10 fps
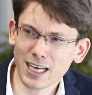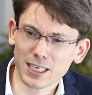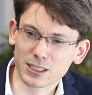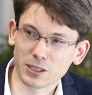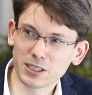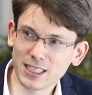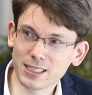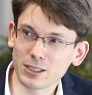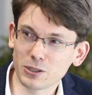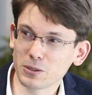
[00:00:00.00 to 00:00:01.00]
So you
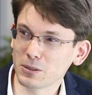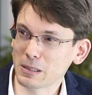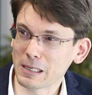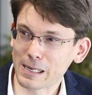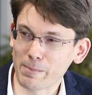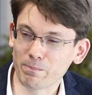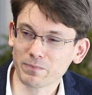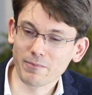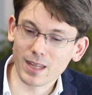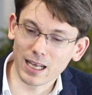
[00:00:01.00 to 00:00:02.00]
see,
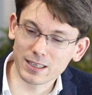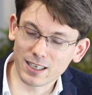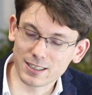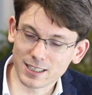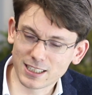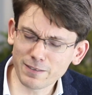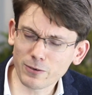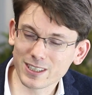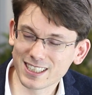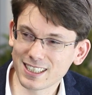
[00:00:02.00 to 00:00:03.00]
the
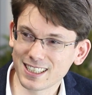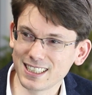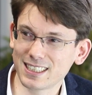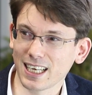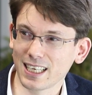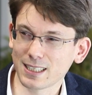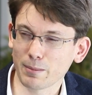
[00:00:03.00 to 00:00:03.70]
devil is in the details.